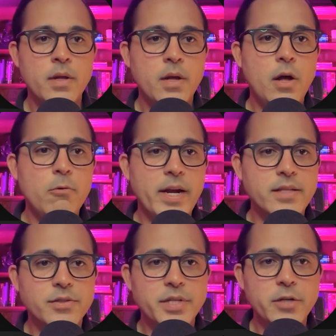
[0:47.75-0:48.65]
All
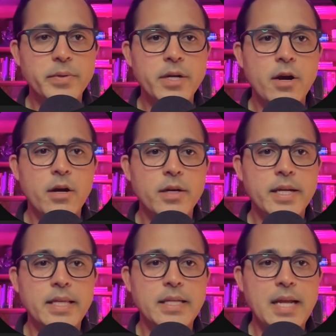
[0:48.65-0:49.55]
right, so here we are
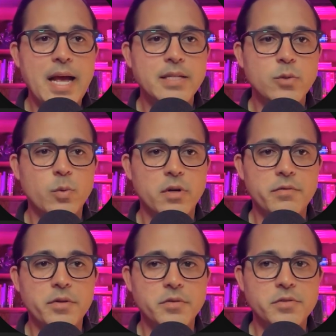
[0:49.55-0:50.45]
in the task
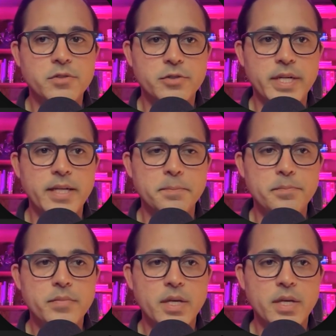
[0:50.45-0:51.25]
workflows screen.